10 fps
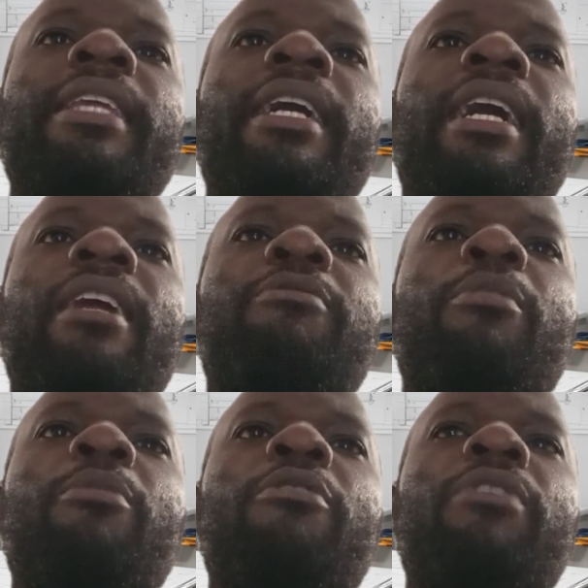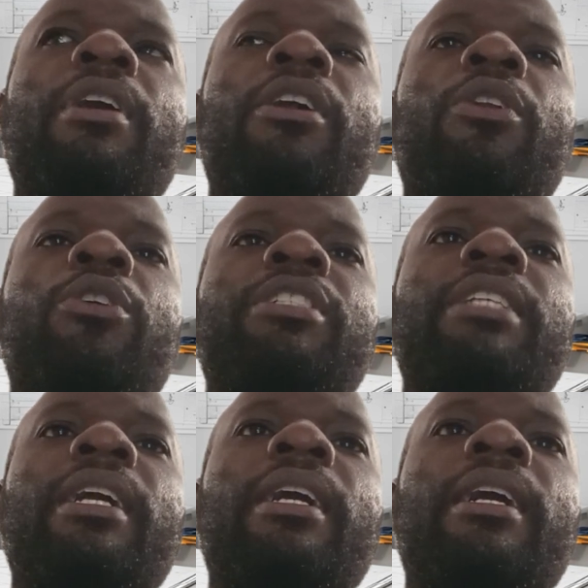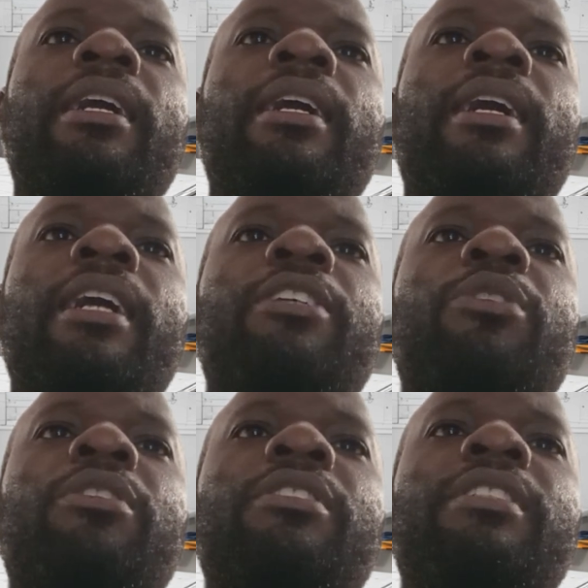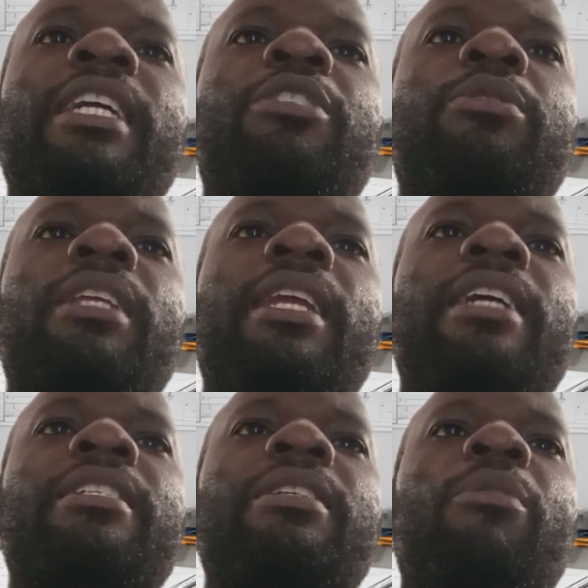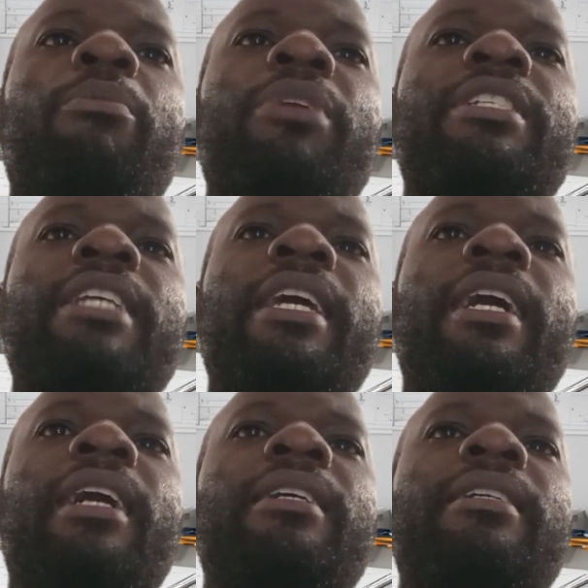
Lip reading: they are a form of closed caissons that utilize compressed air.